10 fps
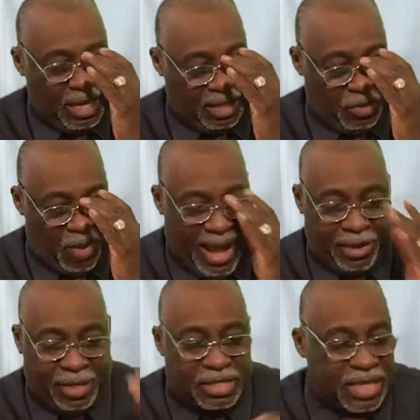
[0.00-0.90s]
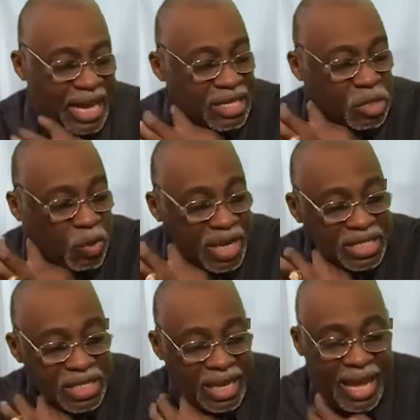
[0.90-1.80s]
the writer is saying to
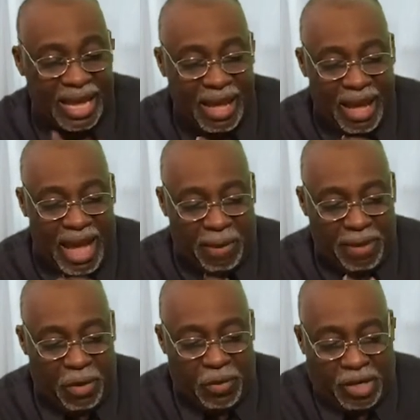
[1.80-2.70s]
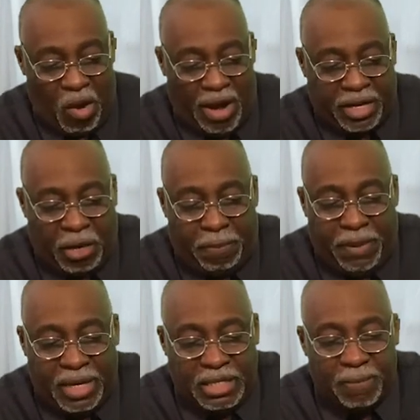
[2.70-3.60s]
us today. Amen. Regarding your
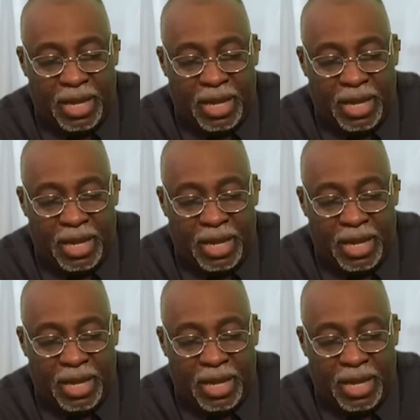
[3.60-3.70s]
peace.